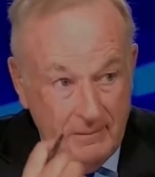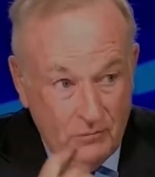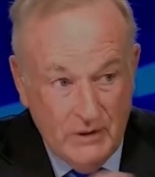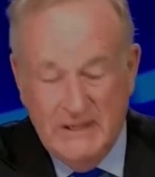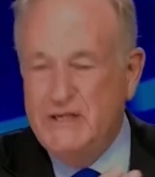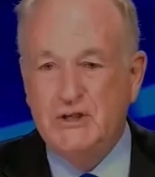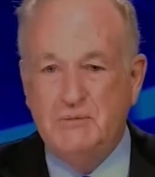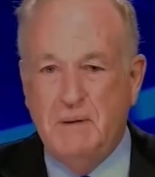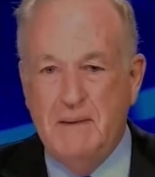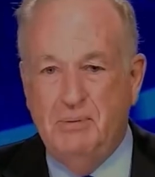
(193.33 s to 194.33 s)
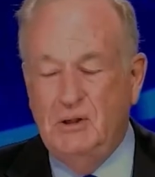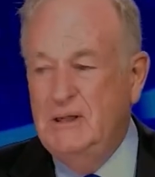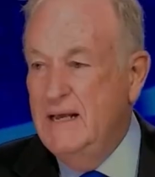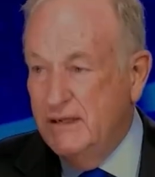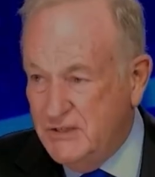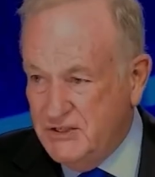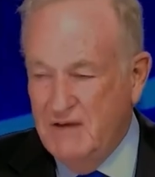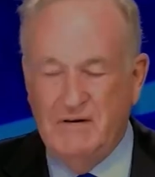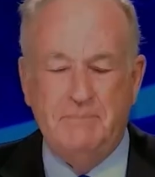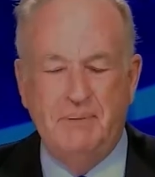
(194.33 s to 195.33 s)
religious people and
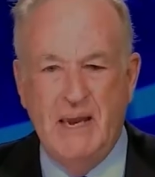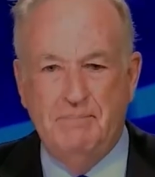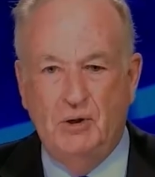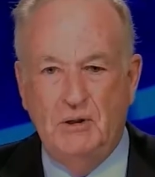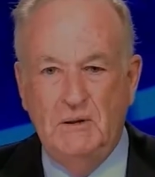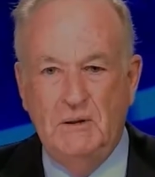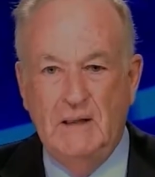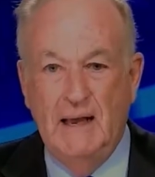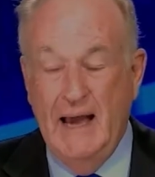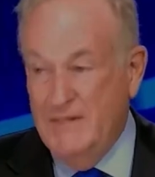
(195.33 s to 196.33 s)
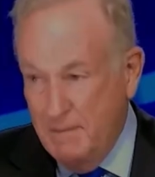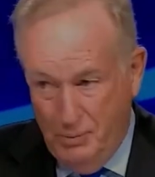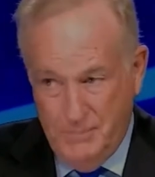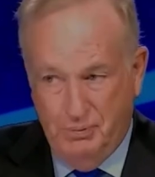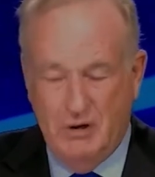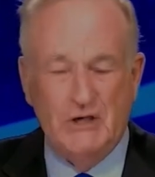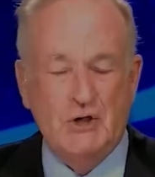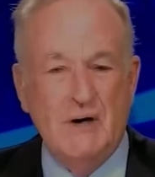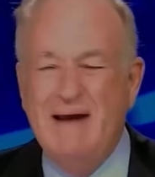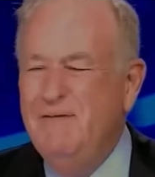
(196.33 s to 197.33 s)
civic people, and they put
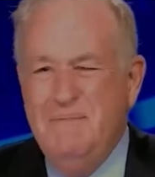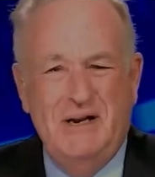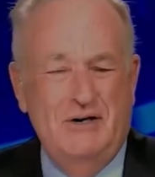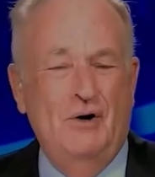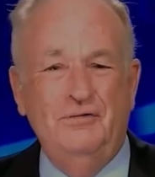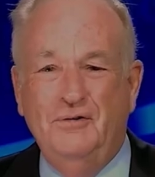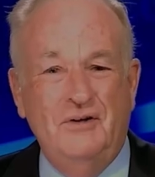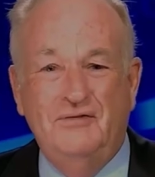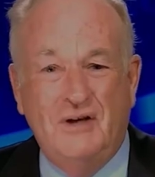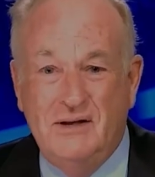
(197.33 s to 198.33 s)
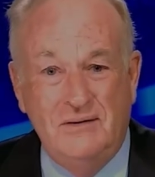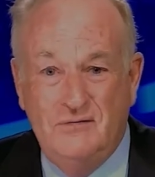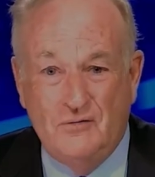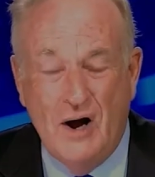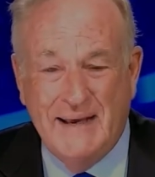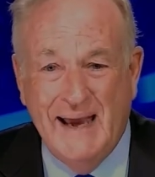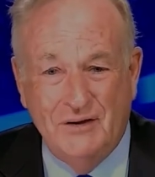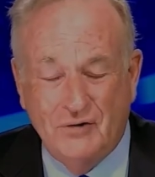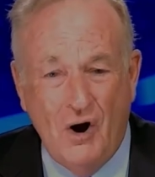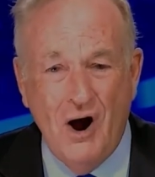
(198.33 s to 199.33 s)
pressure. Everybody knows who these drug
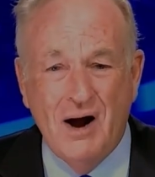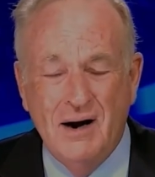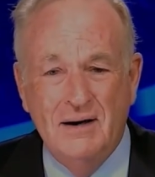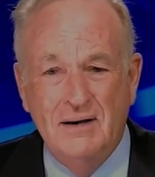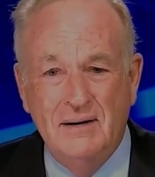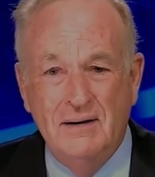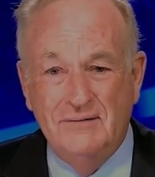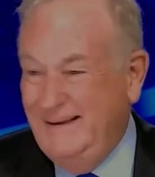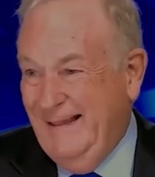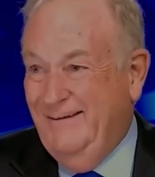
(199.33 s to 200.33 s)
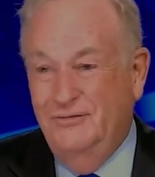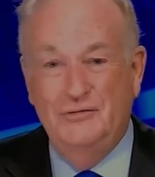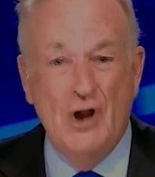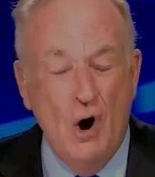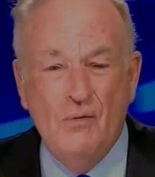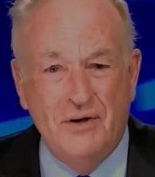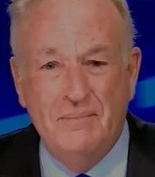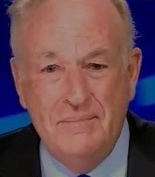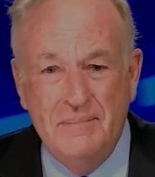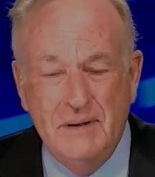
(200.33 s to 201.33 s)
gangs are. It's like they don't know
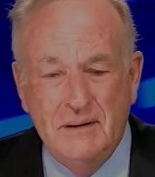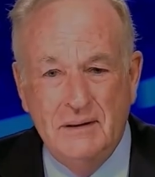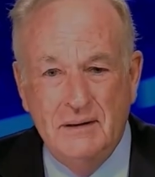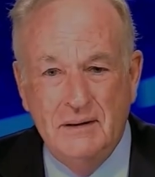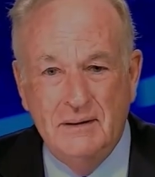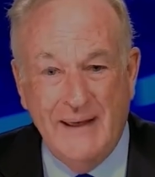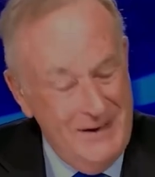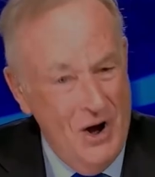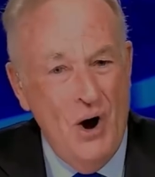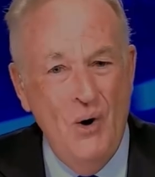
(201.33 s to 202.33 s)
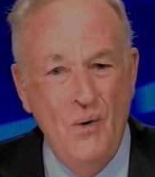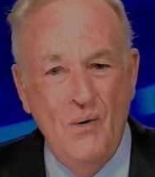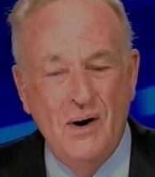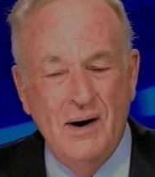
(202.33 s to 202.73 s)
them. They know.